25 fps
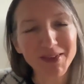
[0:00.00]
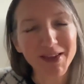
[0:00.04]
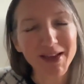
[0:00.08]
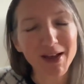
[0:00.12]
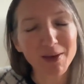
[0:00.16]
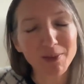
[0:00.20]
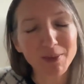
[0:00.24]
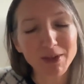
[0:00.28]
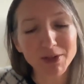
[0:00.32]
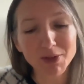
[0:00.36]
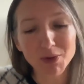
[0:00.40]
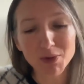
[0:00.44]

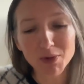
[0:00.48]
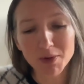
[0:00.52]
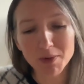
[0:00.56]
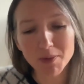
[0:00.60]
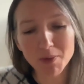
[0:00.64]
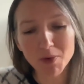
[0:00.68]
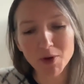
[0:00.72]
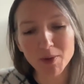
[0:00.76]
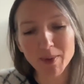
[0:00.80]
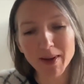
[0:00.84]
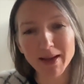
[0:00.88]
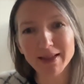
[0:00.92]
I'll be talking
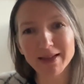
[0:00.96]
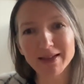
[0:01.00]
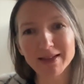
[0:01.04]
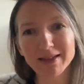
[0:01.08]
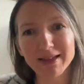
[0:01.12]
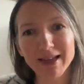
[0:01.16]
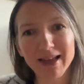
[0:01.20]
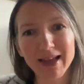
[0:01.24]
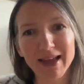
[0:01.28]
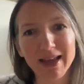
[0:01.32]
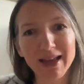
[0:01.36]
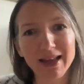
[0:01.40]
more about
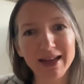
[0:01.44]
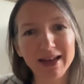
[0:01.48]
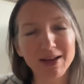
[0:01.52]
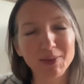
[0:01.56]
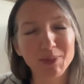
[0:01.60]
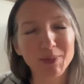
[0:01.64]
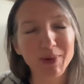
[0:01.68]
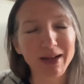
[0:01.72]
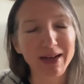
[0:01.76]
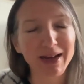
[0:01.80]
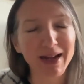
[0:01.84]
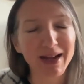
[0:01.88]
this in
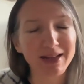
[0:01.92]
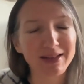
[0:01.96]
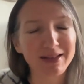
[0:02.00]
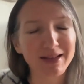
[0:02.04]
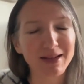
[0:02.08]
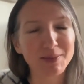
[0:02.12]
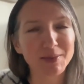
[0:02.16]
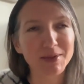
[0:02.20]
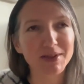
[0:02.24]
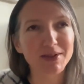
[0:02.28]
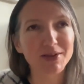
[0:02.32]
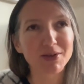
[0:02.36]
my next
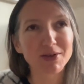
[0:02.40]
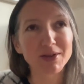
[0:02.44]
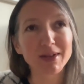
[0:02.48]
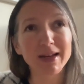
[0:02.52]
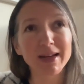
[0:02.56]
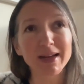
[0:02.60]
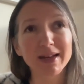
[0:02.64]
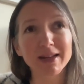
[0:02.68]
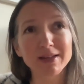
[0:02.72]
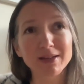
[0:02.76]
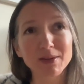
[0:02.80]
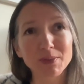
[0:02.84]
episode.
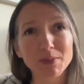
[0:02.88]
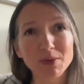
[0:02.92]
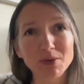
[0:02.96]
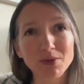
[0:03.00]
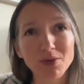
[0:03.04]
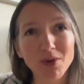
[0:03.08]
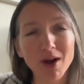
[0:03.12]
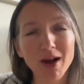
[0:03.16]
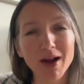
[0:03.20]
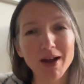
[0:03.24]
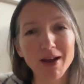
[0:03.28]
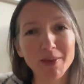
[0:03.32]

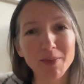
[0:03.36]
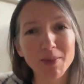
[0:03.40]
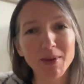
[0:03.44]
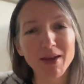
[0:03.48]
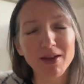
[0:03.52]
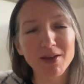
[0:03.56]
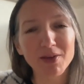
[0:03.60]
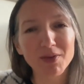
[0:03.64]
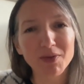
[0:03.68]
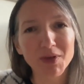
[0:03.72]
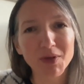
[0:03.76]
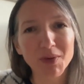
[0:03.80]
Subscribe
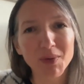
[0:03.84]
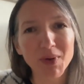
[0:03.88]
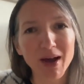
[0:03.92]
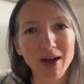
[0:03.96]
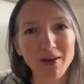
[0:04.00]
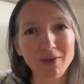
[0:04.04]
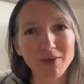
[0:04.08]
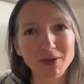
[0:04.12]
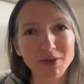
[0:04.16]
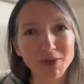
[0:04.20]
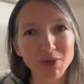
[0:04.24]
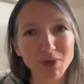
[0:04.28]
if you
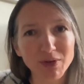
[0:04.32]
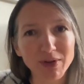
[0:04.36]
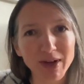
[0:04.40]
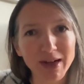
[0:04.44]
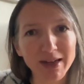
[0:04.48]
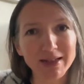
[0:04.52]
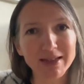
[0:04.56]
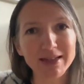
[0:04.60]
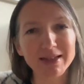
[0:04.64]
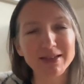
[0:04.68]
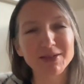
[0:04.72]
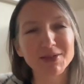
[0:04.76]
haven't
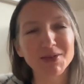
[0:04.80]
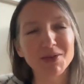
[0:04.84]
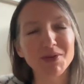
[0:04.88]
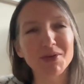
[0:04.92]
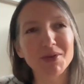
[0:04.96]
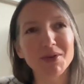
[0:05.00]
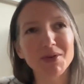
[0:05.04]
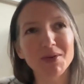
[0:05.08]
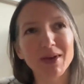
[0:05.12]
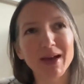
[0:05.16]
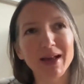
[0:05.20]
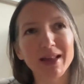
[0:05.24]
already so
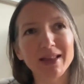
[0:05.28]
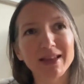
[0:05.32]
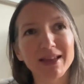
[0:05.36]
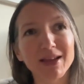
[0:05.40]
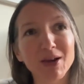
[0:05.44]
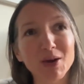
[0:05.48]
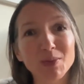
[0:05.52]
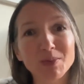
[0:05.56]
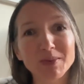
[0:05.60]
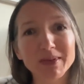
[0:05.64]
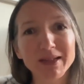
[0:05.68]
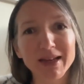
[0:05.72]
you get
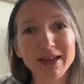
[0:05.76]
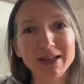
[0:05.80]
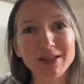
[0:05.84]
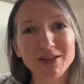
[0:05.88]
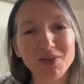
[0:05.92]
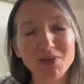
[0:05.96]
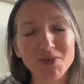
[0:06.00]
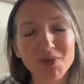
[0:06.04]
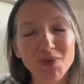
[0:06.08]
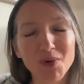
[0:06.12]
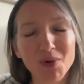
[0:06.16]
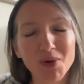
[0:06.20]
the updates
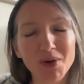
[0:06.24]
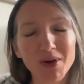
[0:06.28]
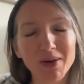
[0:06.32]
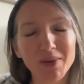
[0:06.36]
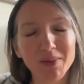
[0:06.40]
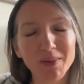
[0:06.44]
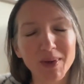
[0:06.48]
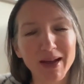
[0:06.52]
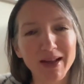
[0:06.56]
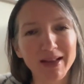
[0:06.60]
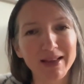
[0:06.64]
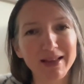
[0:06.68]
for
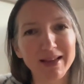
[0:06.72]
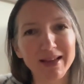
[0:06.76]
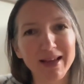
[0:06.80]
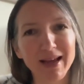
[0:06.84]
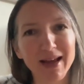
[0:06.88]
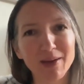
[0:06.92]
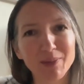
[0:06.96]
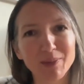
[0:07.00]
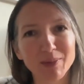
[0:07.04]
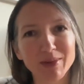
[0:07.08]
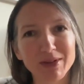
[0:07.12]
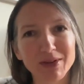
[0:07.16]
when the
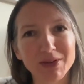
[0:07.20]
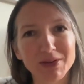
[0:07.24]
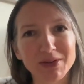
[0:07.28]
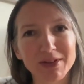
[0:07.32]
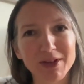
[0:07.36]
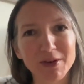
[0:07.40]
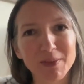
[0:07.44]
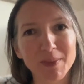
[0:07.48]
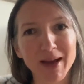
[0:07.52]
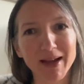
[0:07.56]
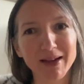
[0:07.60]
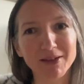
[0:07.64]
episodes
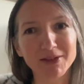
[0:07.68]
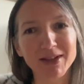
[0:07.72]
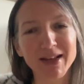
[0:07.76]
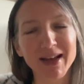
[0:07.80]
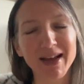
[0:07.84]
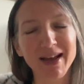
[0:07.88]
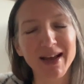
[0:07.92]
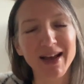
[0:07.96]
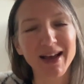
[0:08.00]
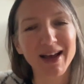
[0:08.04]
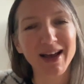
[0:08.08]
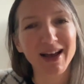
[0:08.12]
come out,
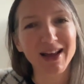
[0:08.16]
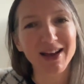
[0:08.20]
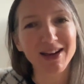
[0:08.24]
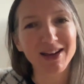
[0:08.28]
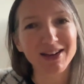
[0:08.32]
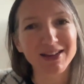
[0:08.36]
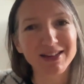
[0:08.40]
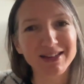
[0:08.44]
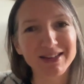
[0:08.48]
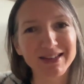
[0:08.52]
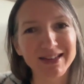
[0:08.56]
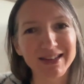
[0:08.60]
and
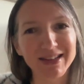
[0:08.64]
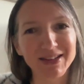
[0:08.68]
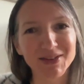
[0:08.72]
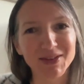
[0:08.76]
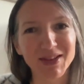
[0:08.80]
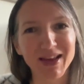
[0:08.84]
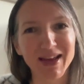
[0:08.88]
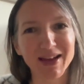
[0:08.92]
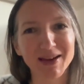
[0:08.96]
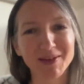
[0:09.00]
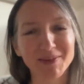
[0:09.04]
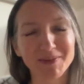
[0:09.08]
I'll see you
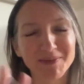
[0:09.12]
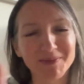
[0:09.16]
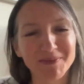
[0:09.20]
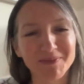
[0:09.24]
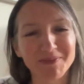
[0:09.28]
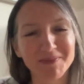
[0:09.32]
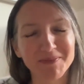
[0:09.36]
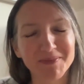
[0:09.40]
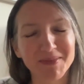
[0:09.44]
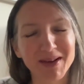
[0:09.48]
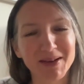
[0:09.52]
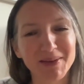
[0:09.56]
then.
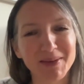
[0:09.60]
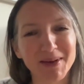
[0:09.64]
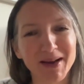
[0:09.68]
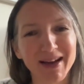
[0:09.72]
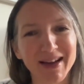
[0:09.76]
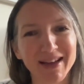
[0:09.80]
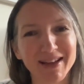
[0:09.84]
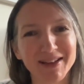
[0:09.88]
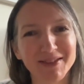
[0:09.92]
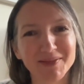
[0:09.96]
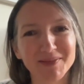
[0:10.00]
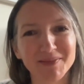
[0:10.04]
Bye
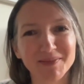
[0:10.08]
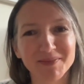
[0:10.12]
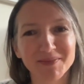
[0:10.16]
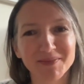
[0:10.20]
bye.